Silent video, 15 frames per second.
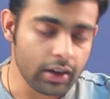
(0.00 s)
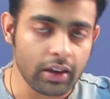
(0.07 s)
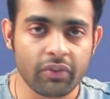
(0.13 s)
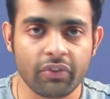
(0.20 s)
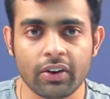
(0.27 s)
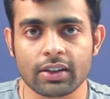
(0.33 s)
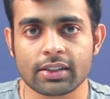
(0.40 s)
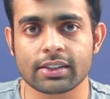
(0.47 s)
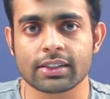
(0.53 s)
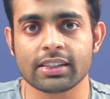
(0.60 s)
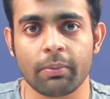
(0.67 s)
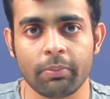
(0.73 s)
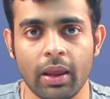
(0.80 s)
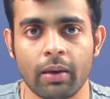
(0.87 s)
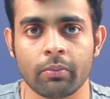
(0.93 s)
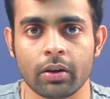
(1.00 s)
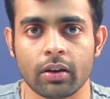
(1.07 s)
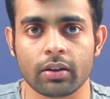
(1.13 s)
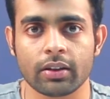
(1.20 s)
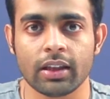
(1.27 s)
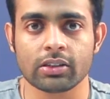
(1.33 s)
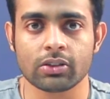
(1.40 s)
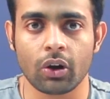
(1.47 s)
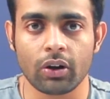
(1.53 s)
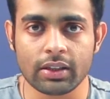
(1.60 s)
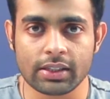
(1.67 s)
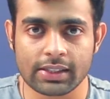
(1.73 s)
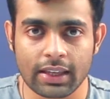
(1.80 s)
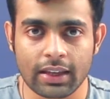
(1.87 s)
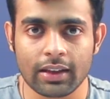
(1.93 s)
31st September, there's not
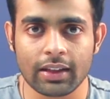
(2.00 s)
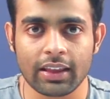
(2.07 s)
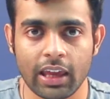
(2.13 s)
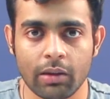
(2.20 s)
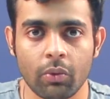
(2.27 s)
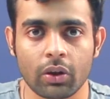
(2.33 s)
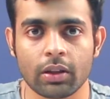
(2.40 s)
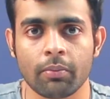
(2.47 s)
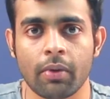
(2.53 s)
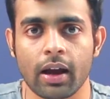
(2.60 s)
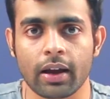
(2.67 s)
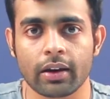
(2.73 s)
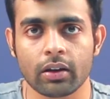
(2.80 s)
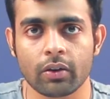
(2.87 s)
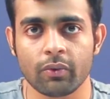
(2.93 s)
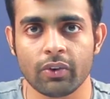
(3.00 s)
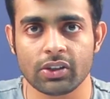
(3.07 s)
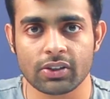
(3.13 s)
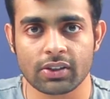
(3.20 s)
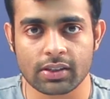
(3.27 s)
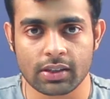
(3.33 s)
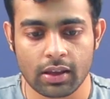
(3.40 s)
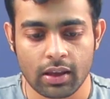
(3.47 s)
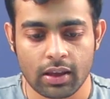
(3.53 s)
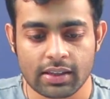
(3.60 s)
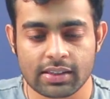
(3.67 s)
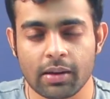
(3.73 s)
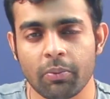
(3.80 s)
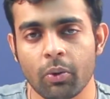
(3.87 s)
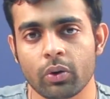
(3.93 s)
a single game on the market which is
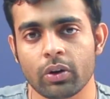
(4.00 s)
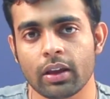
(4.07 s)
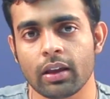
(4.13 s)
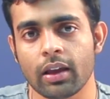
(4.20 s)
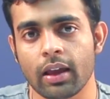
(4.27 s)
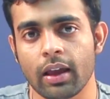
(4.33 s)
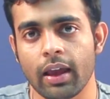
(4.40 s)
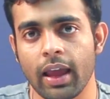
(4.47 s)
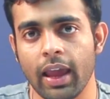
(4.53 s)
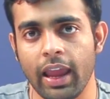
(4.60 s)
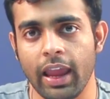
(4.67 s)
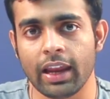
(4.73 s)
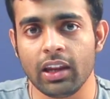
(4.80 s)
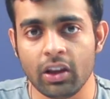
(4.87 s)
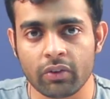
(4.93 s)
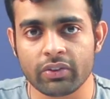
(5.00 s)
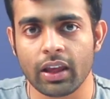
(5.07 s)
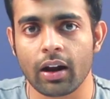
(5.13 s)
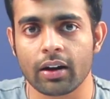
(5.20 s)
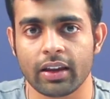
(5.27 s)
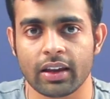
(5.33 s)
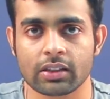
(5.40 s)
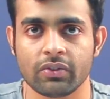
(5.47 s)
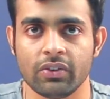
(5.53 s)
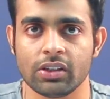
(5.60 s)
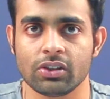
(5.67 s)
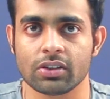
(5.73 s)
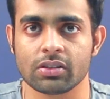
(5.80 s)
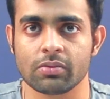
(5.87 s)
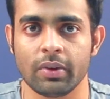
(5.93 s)
supporting any of the RTX
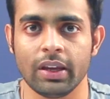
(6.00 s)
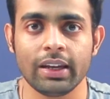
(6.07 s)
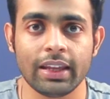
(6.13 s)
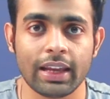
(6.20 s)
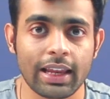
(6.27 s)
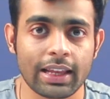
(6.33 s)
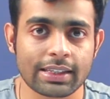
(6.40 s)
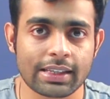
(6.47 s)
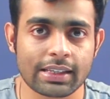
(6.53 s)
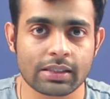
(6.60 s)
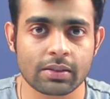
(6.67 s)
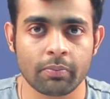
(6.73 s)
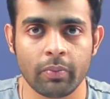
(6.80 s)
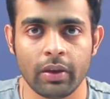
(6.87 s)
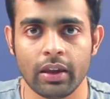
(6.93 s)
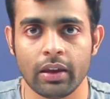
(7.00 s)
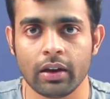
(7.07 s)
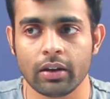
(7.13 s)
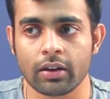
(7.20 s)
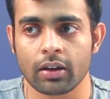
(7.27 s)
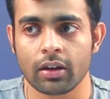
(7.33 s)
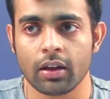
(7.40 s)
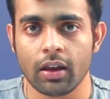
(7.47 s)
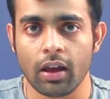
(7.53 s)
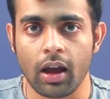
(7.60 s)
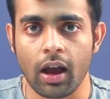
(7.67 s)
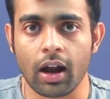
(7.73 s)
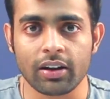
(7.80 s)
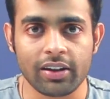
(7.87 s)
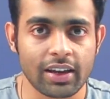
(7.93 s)
features, be it DLSS, be it
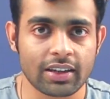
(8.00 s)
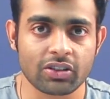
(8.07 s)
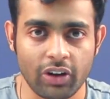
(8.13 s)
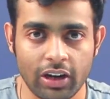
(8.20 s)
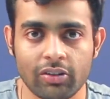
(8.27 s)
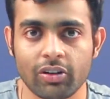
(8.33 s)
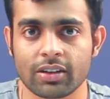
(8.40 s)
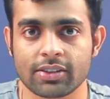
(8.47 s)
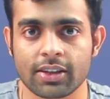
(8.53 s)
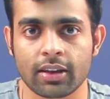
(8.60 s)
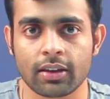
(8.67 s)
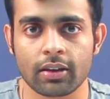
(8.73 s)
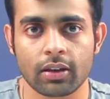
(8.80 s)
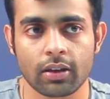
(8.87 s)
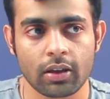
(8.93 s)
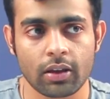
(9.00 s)
RTX ray tracing.